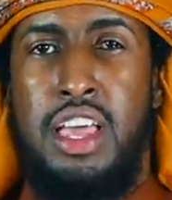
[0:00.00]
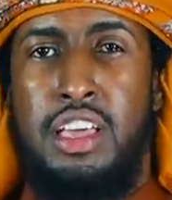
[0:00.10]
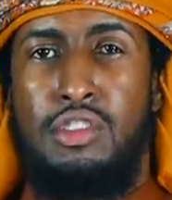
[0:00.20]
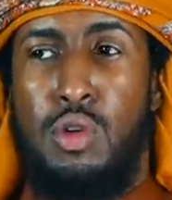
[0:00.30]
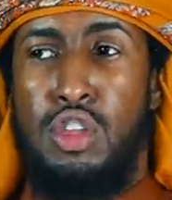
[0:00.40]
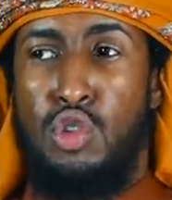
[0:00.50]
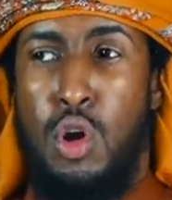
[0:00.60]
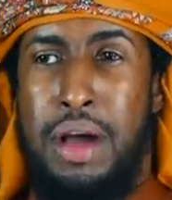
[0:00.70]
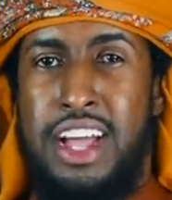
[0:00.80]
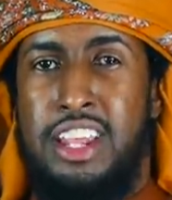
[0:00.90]
So when you go
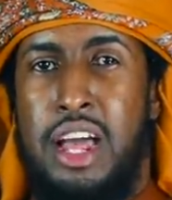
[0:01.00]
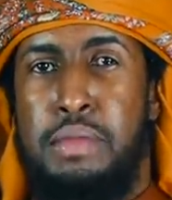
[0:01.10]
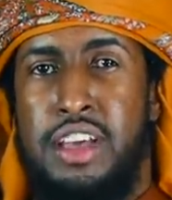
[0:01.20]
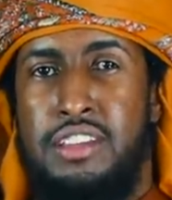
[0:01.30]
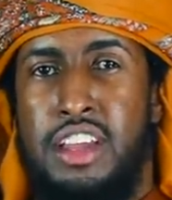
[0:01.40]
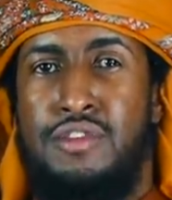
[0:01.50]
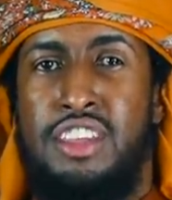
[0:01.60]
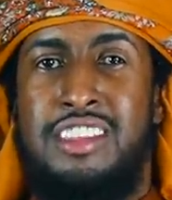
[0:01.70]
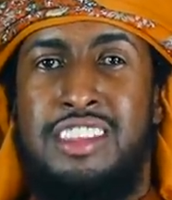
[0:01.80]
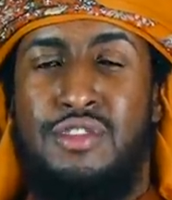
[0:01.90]
back to that person, if,
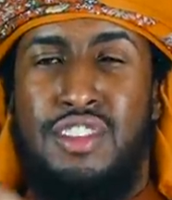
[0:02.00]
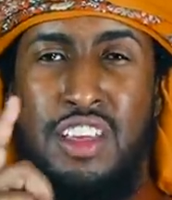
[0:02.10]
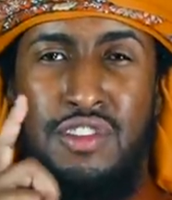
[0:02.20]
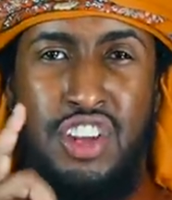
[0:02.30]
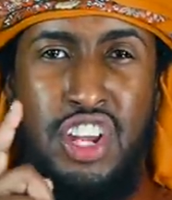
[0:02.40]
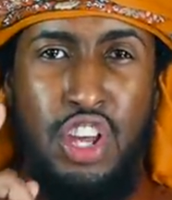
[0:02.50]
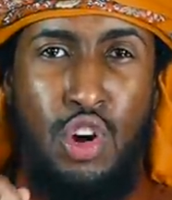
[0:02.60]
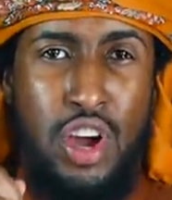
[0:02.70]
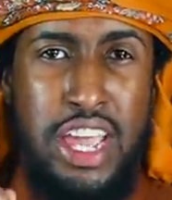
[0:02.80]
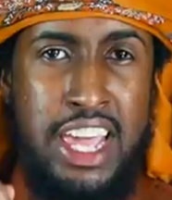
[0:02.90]
he, if, if she
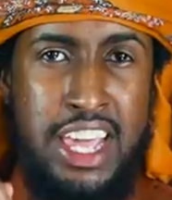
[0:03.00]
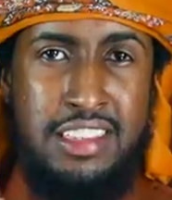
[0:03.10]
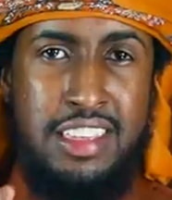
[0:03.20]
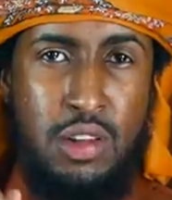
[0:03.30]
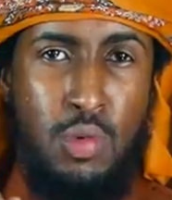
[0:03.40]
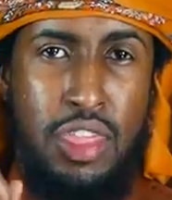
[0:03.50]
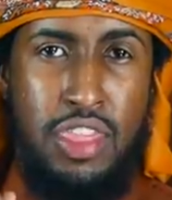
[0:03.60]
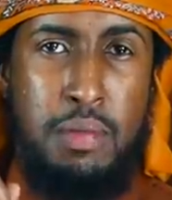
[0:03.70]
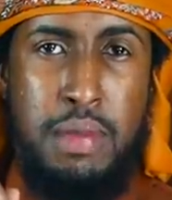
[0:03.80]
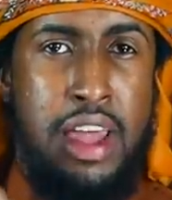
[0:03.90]
or he said one
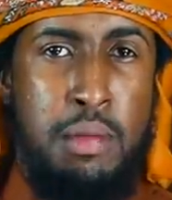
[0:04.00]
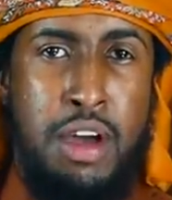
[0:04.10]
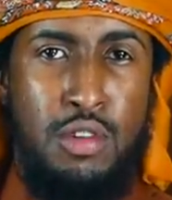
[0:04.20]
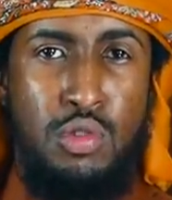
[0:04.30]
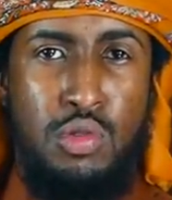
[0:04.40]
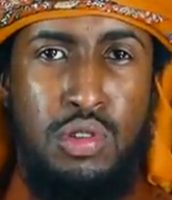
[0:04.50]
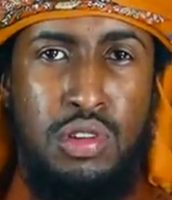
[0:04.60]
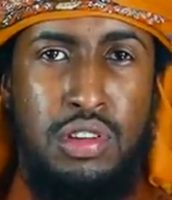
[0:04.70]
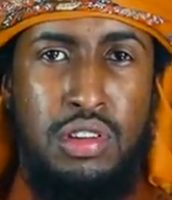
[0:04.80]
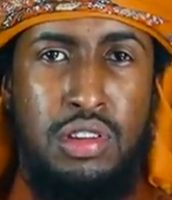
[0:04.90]
thing bad about you,
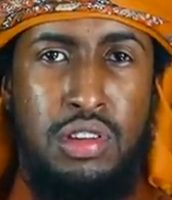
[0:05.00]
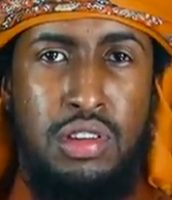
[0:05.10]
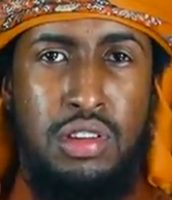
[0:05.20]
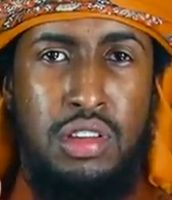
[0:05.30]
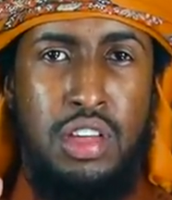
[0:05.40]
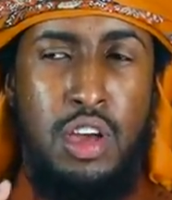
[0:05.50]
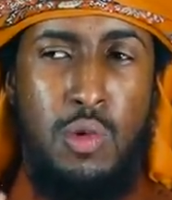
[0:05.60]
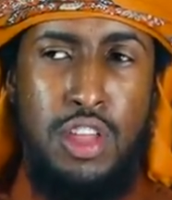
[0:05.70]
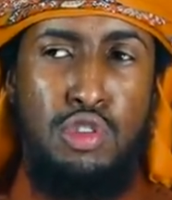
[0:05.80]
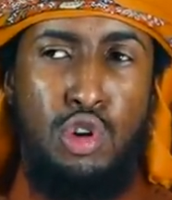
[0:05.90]

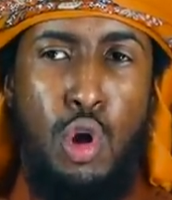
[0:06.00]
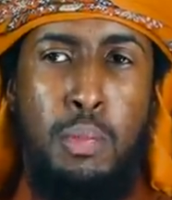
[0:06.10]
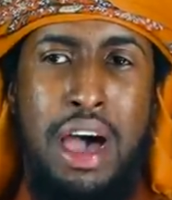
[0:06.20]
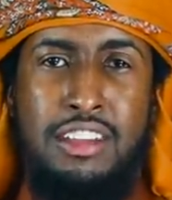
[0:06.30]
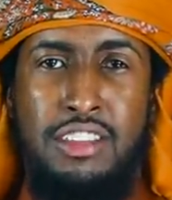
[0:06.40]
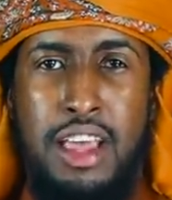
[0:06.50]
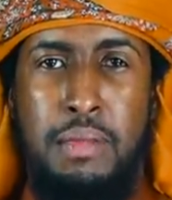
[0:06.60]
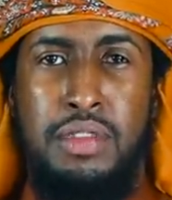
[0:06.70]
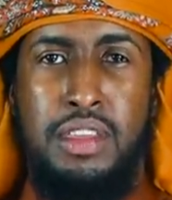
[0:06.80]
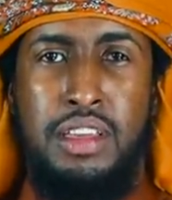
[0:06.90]
when you go back to
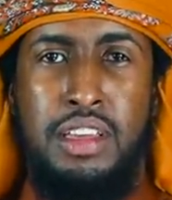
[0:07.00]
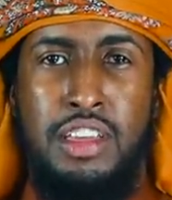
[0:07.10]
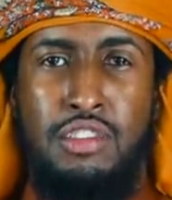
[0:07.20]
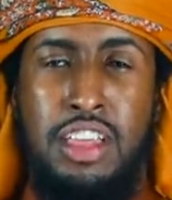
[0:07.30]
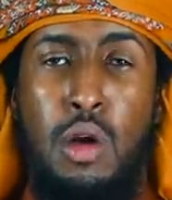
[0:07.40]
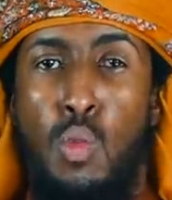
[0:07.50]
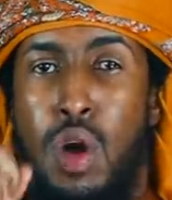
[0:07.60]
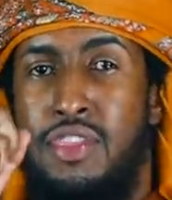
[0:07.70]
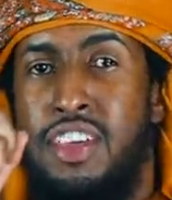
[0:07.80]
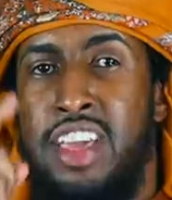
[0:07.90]
them, so that
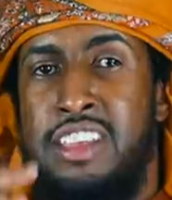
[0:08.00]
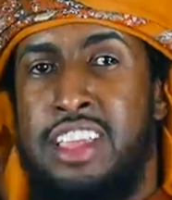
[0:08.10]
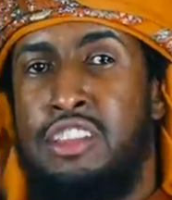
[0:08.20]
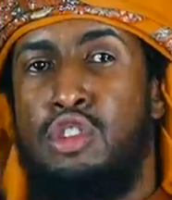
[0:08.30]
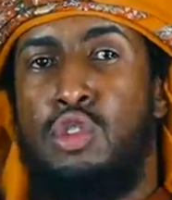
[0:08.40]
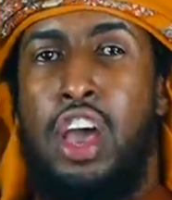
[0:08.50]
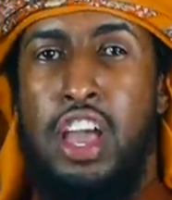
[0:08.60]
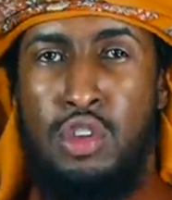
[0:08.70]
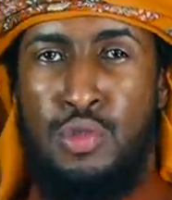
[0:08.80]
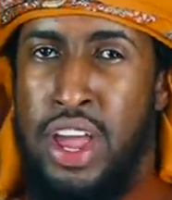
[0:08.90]
one thing they said to you
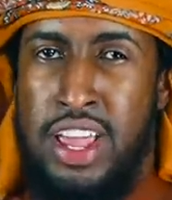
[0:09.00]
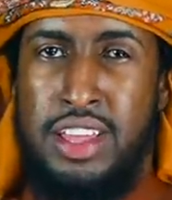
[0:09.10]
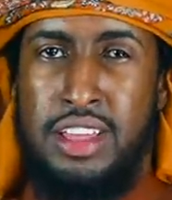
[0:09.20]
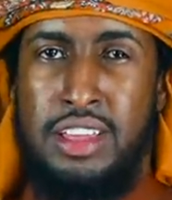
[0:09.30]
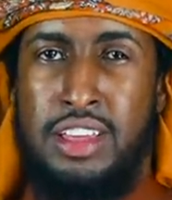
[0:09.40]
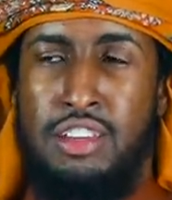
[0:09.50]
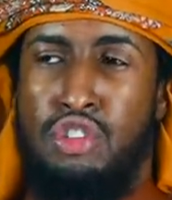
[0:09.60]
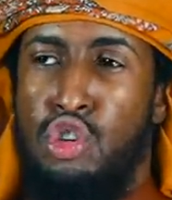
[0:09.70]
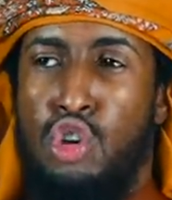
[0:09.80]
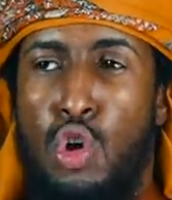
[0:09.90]
hurt you, right? So
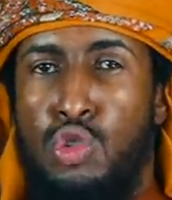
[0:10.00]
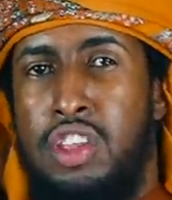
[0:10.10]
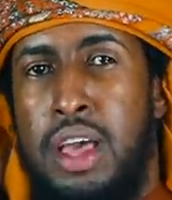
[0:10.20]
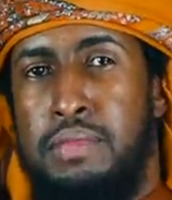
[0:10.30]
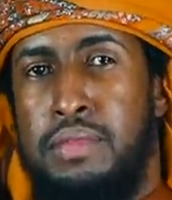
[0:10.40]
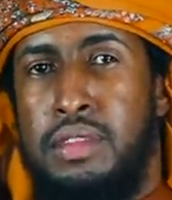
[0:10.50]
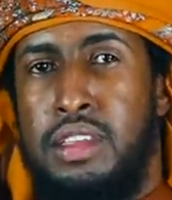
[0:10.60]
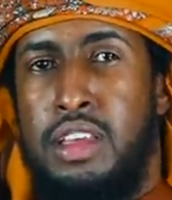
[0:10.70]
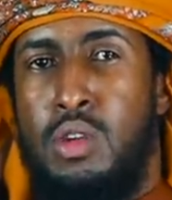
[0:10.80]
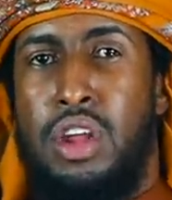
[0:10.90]
you go to them,
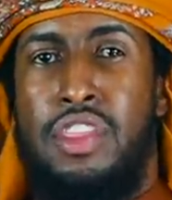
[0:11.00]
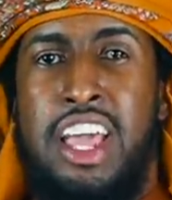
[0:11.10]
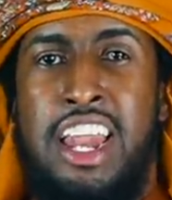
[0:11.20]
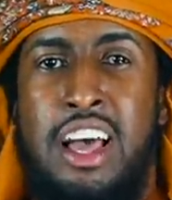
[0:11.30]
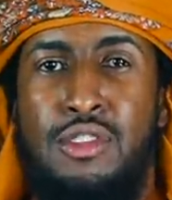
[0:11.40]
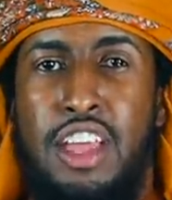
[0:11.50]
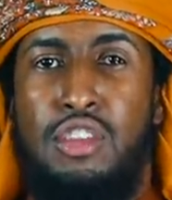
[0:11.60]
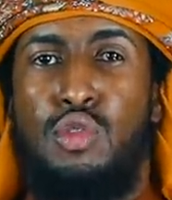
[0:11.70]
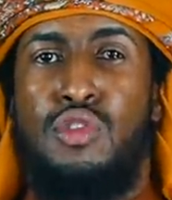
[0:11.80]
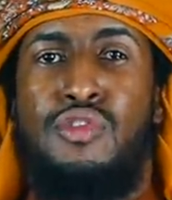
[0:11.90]
what are they going to now say
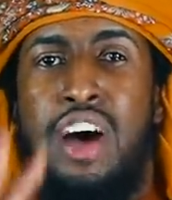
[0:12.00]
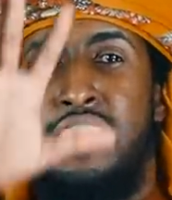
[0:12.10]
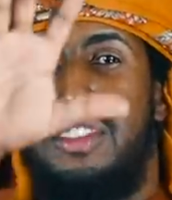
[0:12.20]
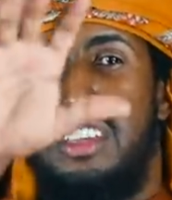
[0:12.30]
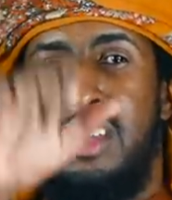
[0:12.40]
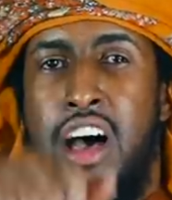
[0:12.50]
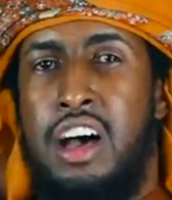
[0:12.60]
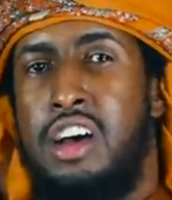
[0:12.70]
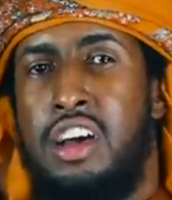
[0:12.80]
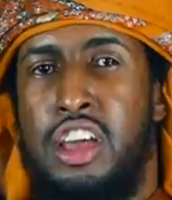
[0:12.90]
to you? Five things that
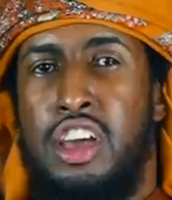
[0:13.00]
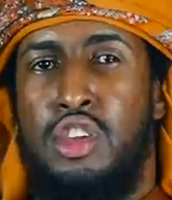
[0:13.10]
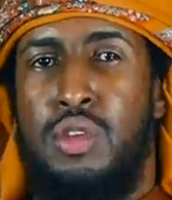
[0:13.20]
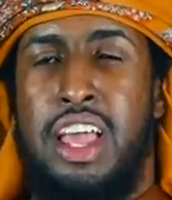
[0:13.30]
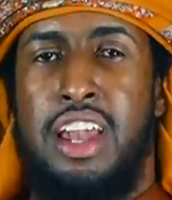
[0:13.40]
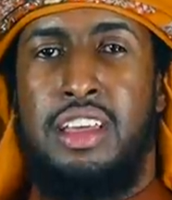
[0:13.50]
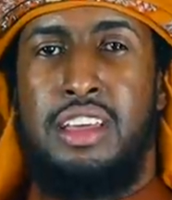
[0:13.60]
are going to hurt you again.